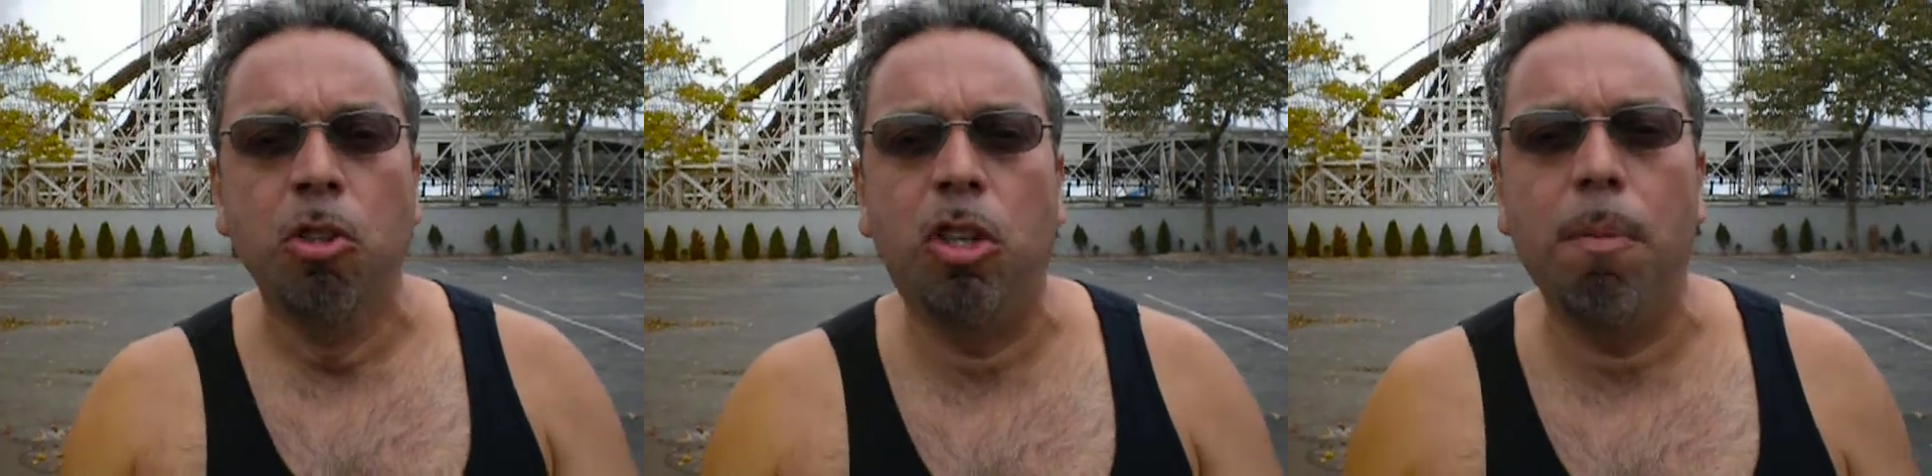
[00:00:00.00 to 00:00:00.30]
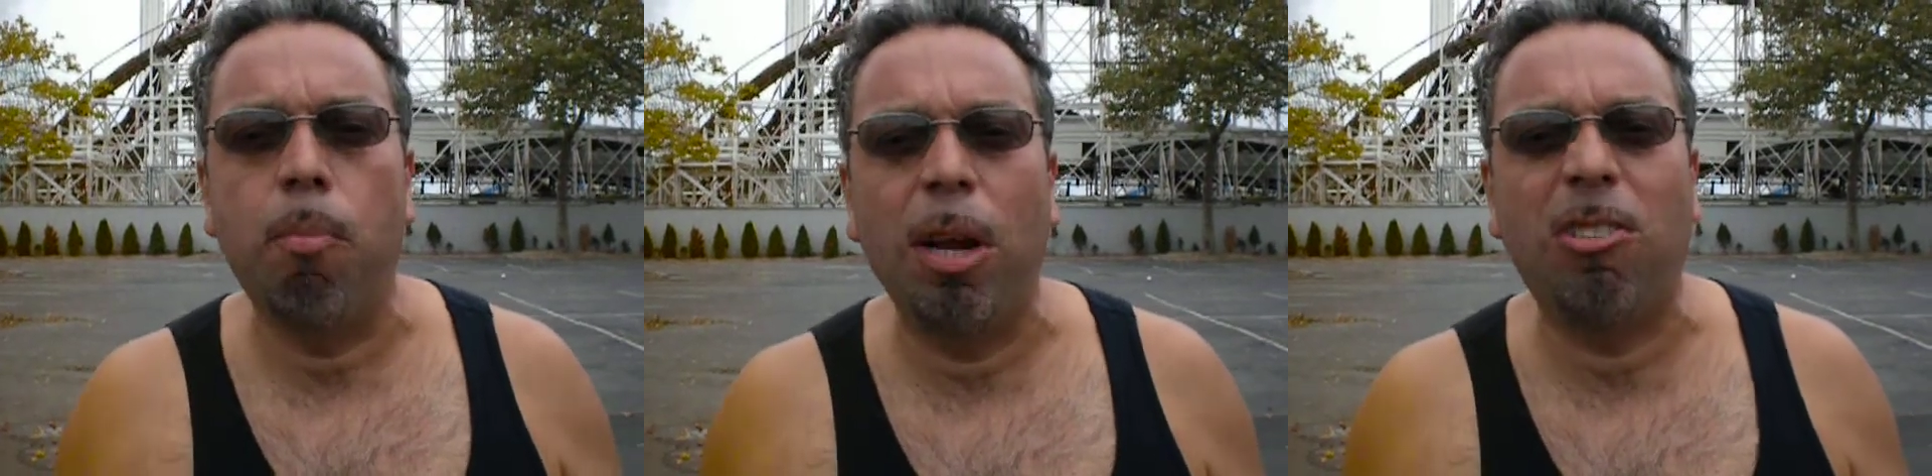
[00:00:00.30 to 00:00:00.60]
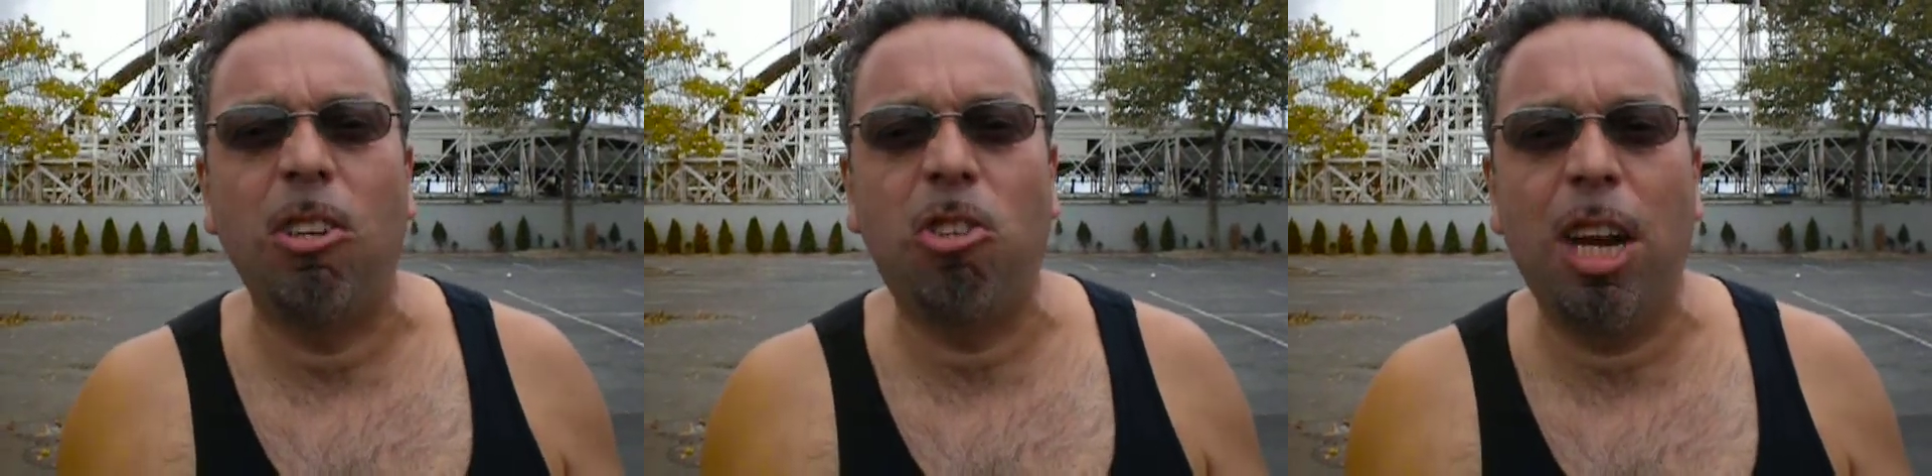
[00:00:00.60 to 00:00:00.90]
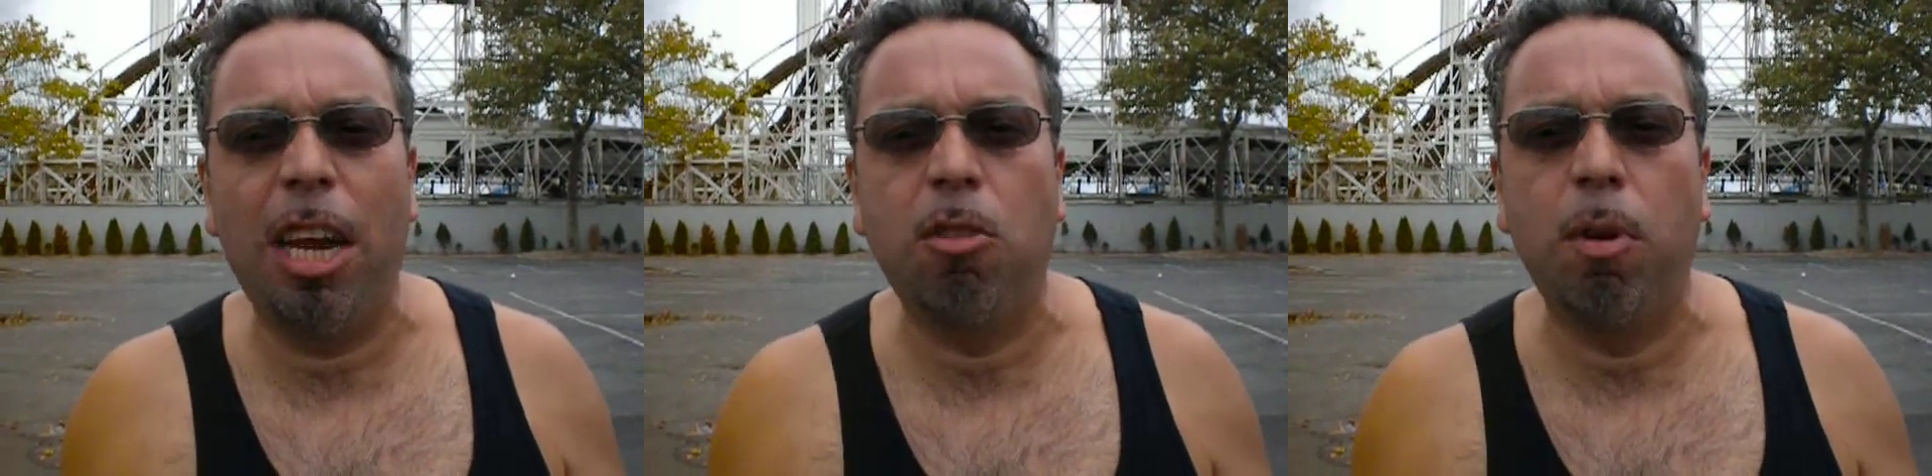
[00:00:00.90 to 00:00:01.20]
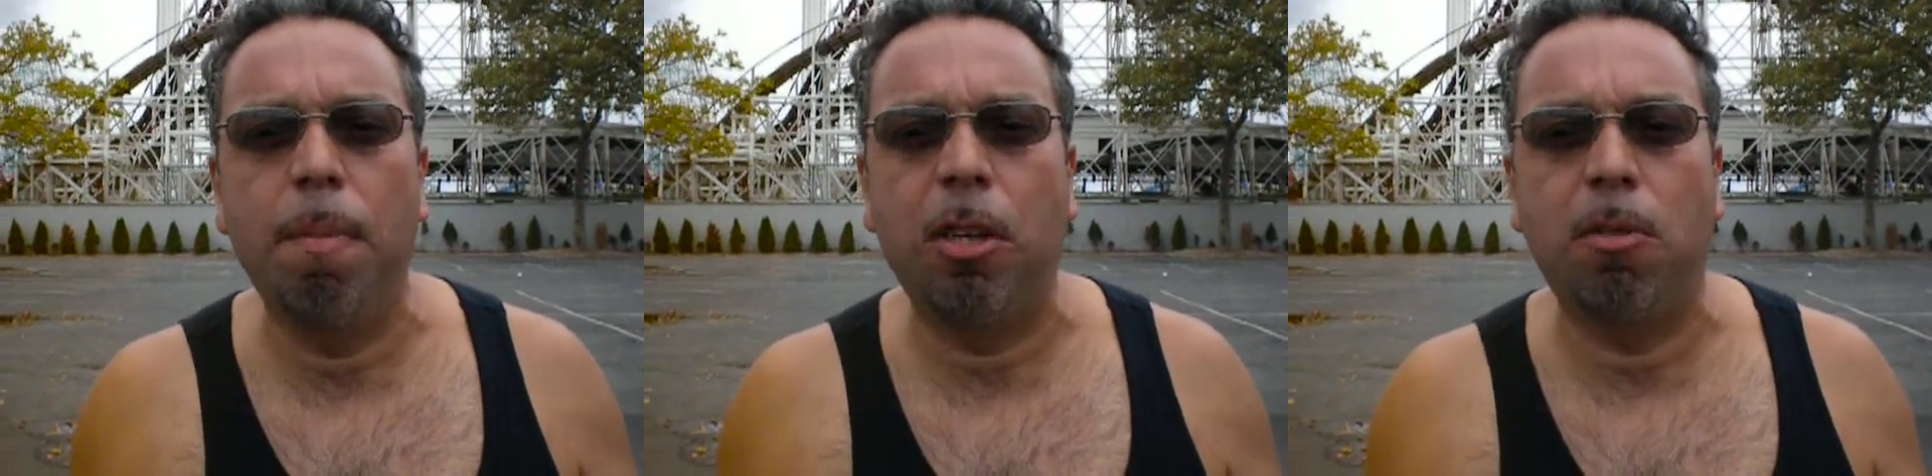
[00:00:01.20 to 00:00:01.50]
She embraced the change
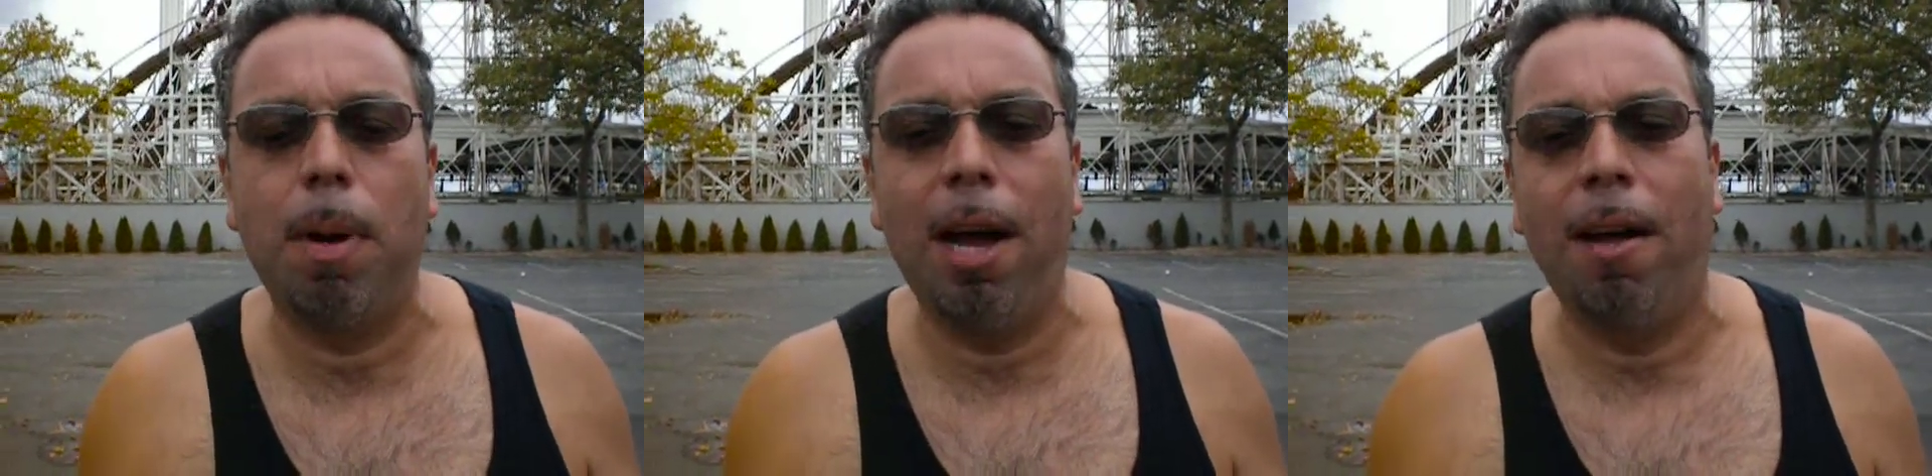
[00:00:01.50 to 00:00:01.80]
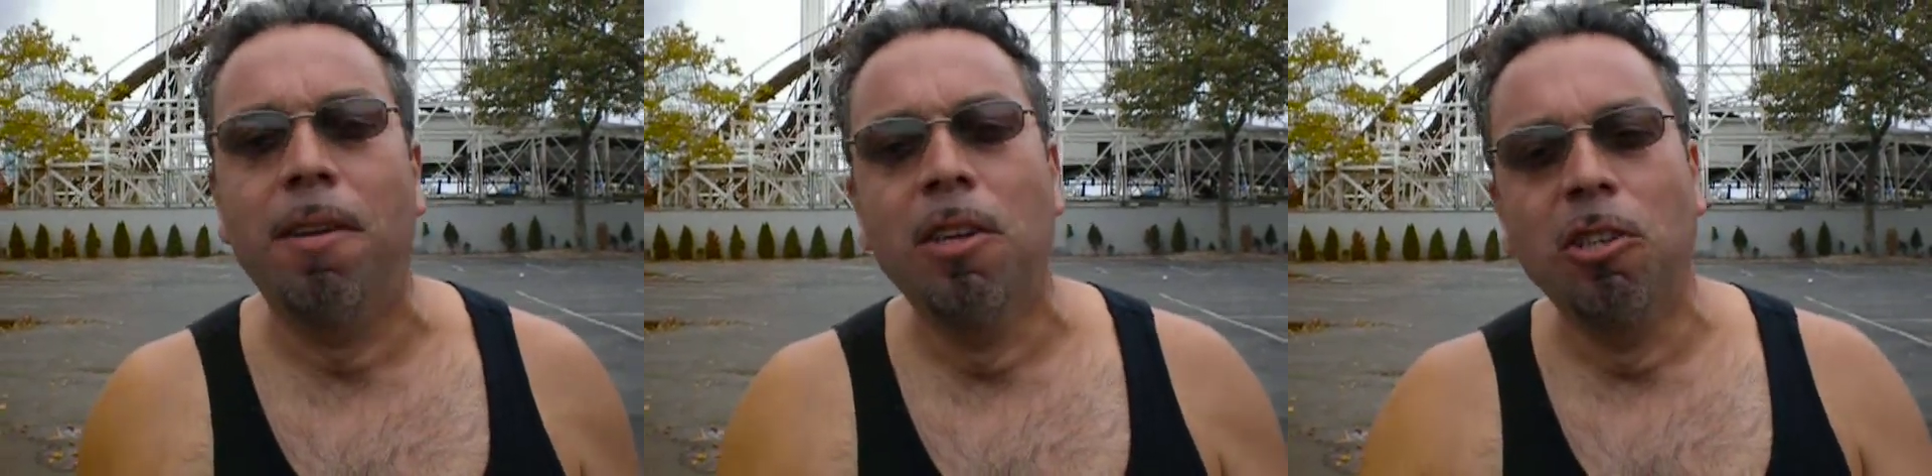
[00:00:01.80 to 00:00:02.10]
with a big smile.